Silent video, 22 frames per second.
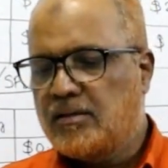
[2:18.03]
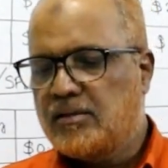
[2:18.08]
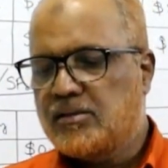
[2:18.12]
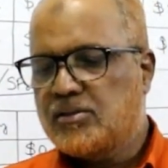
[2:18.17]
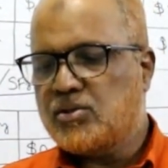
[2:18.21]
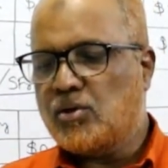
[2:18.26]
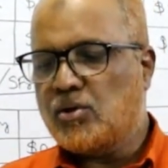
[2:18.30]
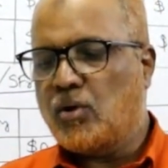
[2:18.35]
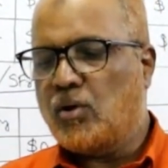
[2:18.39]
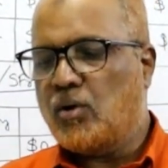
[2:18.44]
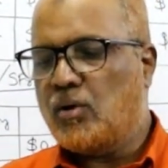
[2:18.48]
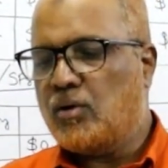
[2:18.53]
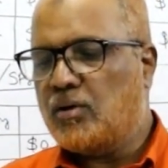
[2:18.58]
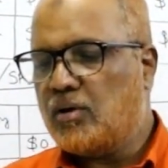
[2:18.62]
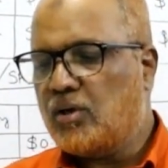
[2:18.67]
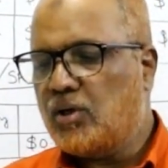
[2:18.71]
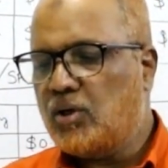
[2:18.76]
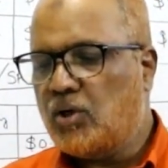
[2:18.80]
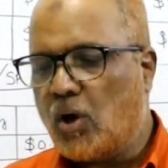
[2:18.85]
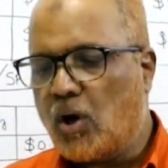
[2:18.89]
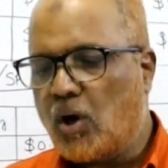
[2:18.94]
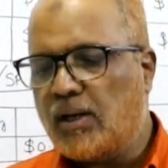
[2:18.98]
So
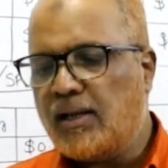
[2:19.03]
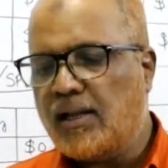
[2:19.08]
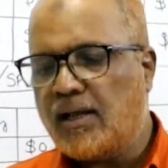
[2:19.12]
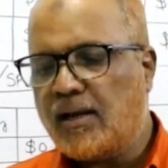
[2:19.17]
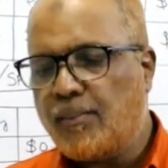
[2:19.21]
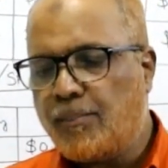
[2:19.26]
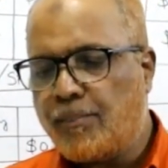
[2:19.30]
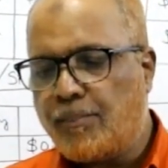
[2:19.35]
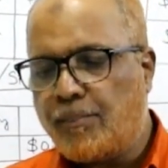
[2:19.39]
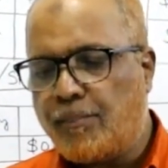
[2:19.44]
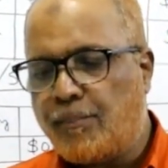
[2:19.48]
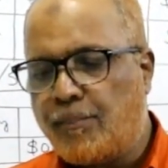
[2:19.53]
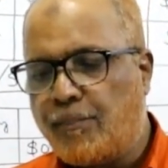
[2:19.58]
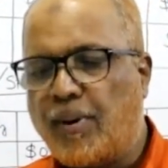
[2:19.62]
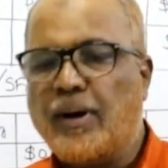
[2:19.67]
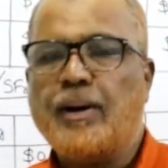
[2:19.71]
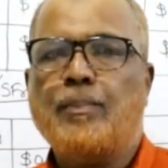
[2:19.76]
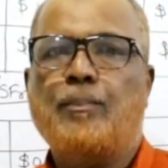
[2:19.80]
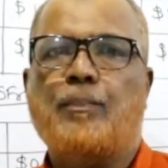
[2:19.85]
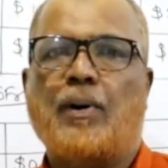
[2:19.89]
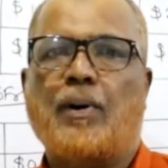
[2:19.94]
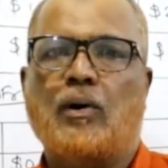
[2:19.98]
dollar
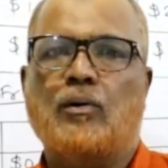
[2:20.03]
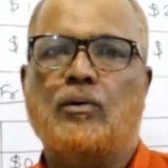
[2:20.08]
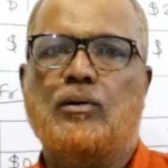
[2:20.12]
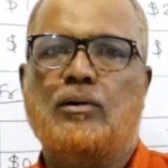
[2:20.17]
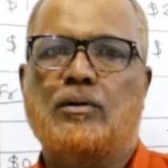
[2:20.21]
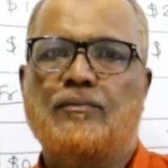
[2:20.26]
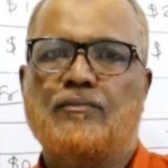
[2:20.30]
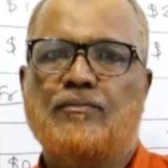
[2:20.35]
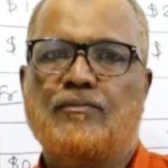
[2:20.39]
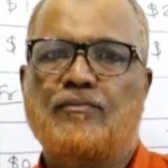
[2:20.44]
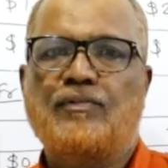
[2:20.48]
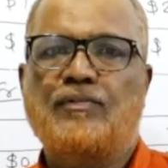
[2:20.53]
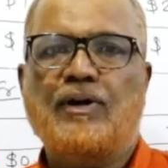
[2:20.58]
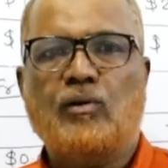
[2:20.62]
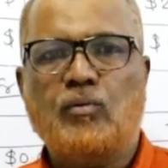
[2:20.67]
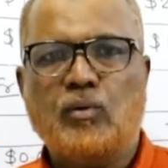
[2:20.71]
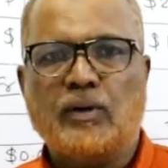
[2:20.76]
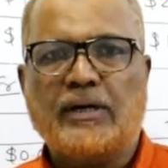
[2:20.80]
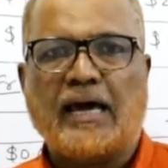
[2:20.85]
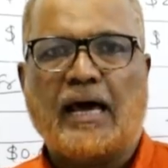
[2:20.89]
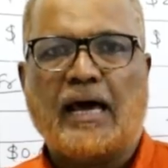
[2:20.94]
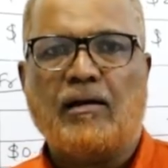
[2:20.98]
per pound, we
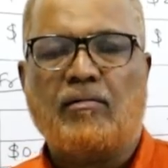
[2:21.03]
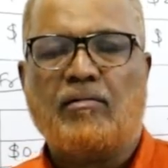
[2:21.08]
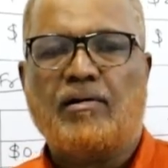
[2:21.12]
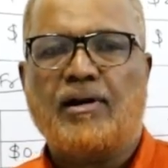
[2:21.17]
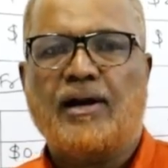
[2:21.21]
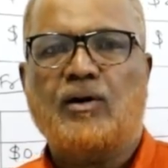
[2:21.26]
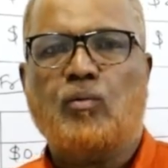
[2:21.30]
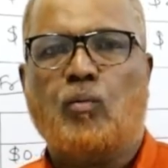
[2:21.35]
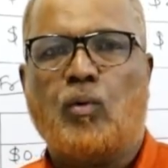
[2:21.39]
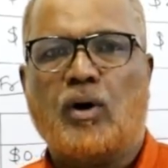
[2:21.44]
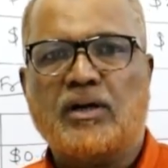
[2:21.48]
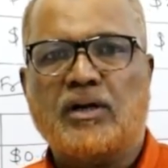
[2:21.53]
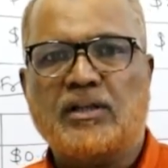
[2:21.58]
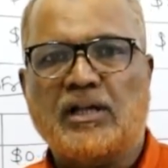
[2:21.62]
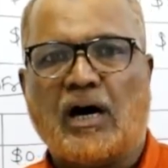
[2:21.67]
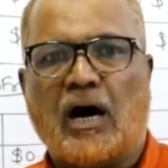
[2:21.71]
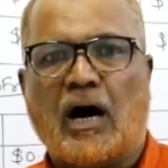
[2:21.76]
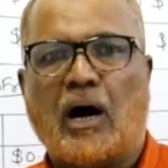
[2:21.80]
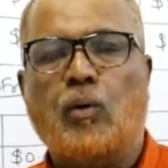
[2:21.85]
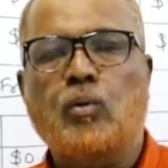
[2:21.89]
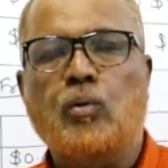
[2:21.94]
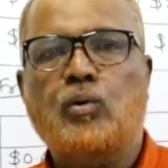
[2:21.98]
have to calculate what are the
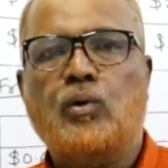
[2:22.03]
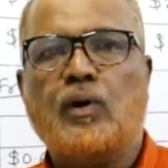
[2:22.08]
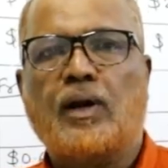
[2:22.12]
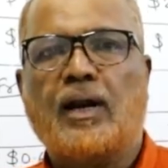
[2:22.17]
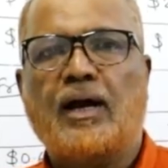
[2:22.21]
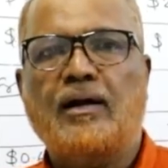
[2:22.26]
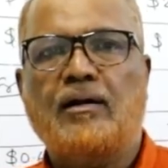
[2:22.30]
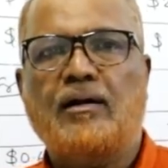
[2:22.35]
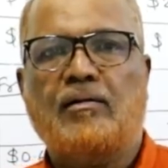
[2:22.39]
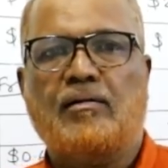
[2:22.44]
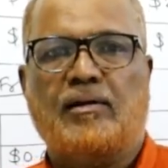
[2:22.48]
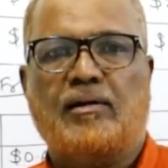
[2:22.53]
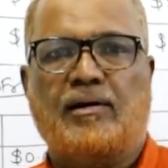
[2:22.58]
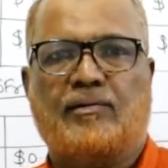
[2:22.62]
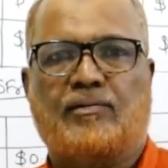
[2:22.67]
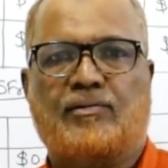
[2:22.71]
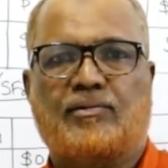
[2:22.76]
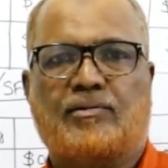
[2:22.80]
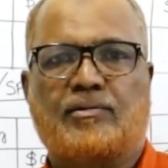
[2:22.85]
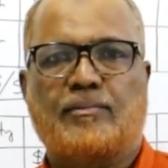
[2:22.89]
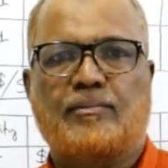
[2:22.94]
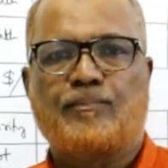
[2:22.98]
outright
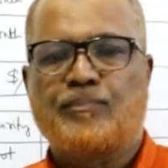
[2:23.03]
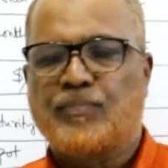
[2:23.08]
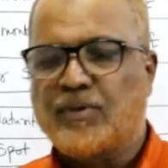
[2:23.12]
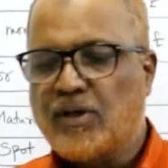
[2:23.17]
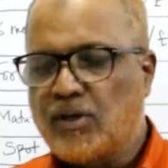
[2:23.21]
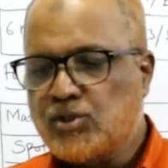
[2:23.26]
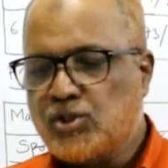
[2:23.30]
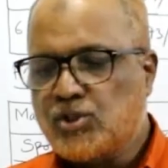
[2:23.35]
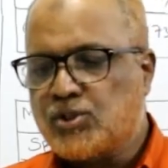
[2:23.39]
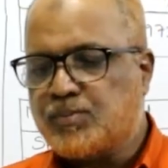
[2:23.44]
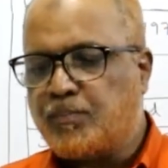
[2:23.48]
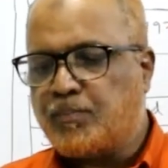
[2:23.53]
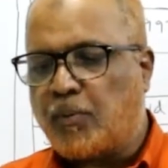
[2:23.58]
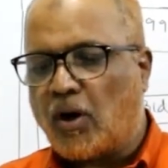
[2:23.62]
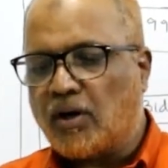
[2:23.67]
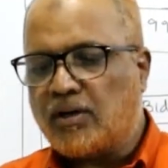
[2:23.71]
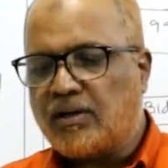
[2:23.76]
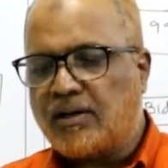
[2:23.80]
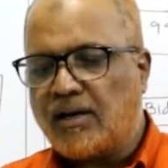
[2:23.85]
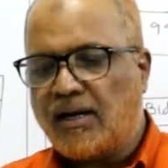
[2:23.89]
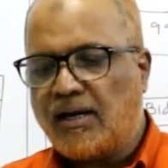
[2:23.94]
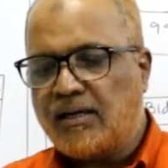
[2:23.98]
rates.
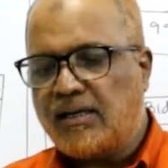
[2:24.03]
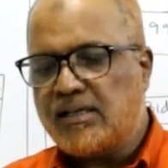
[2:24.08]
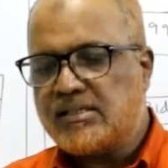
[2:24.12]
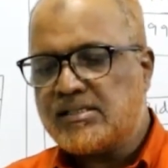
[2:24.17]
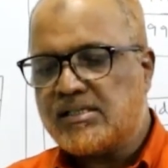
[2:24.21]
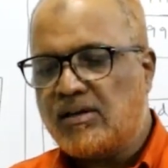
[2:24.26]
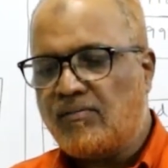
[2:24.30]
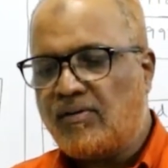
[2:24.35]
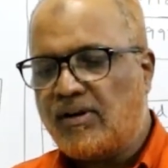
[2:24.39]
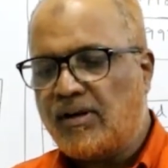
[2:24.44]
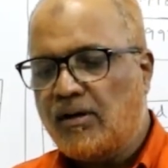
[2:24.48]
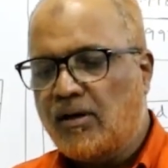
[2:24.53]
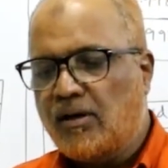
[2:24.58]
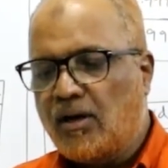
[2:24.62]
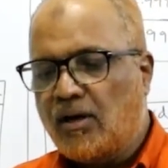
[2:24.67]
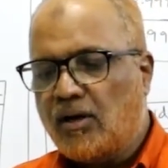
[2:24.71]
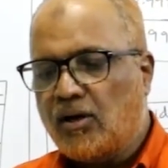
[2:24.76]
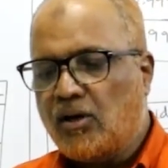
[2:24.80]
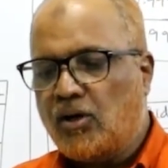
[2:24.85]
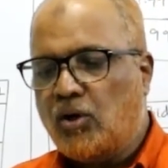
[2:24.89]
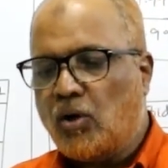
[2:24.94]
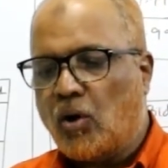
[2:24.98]
Spot rate is given
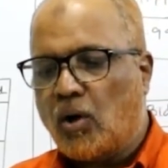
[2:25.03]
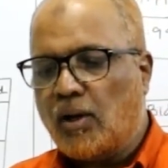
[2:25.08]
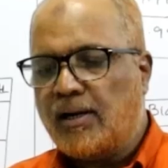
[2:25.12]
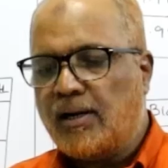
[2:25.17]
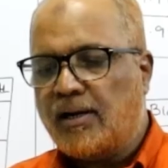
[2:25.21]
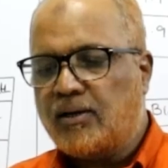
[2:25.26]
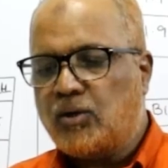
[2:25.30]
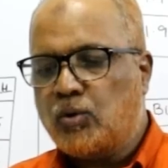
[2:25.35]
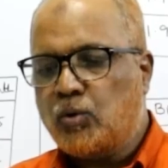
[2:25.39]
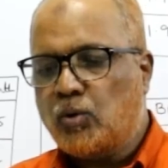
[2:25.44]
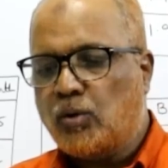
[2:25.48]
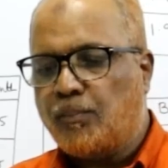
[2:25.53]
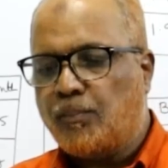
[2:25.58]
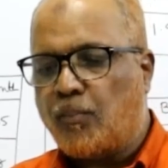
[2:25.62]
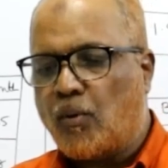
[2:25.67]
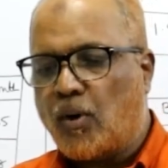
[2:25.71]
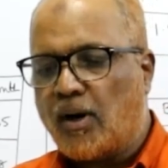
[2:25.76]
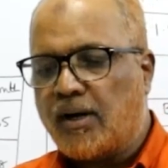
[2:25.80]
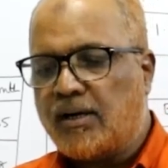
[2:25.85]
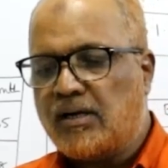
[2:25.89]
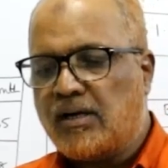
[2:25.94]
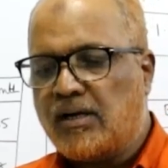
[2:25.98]
Dollar
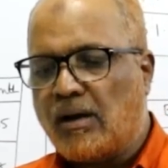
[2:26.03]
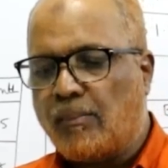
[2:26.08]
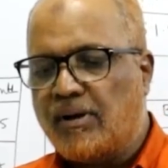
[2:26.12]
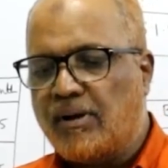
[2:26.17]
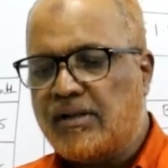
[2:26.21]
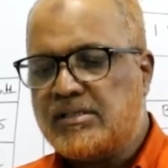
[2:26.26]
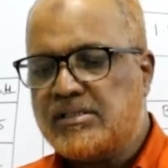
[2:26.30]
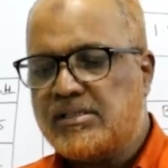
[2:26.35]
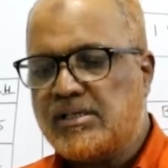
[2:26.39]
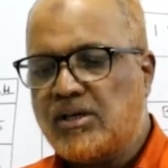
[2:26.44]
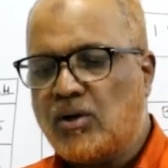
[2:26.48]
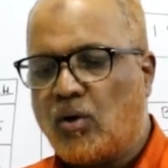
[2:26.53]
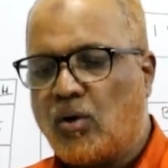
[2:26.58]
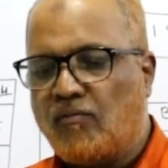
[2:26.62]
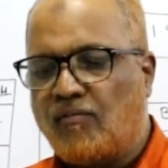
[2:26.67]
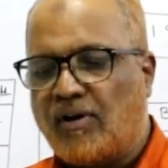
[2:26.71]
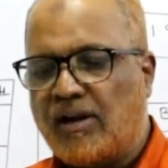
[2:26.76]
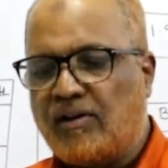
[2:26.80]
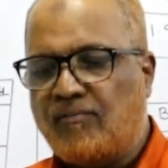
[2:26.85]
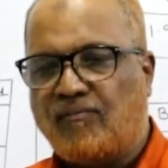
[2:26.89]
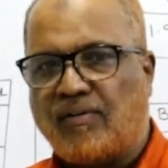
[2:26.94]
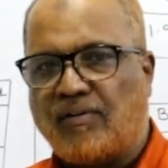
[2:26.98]

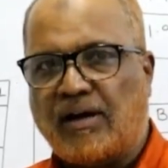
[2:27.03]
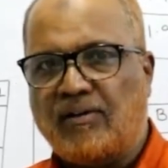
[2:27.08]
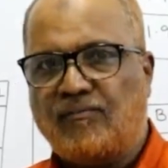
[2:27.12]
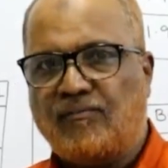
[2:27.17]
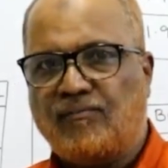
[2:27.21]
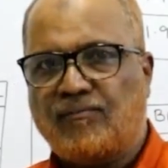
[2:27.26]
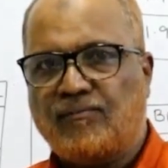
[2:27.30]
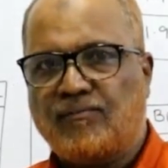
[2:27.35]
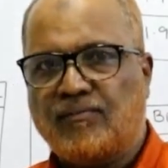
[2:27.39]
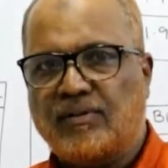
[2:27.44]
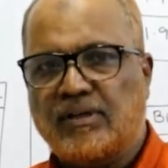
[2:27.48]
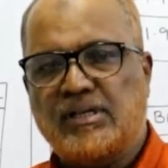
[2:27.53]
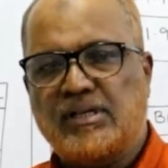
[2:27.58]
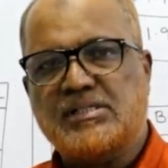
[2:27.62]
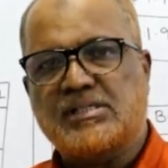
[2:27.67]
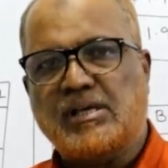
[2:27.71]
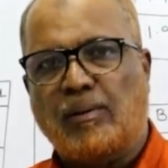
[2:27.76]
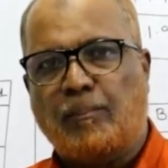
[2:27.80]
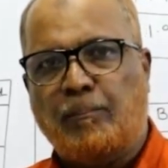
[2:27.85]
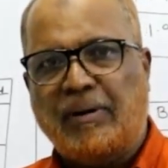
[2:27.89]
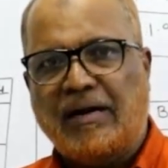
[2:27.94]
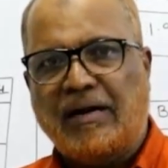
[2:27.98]
2.0015 is
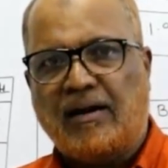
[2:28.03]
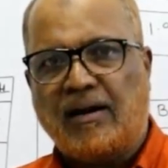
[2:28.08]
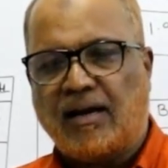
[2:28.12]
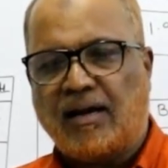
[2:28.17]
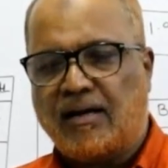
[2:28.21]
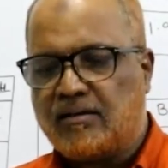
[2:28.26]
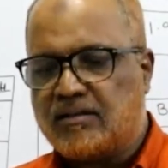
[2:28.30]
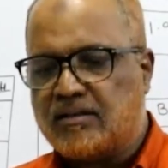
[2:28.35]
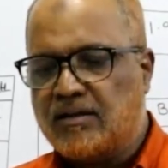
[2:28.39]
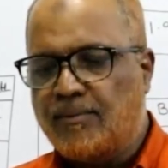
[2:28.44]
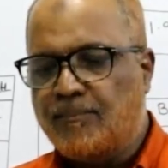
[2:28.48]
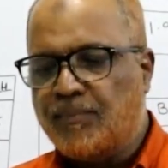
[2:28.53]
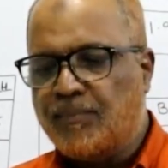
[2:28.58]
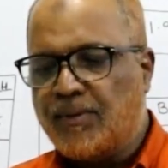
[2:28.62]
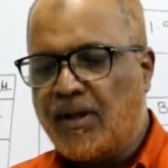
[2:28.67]
the bid rate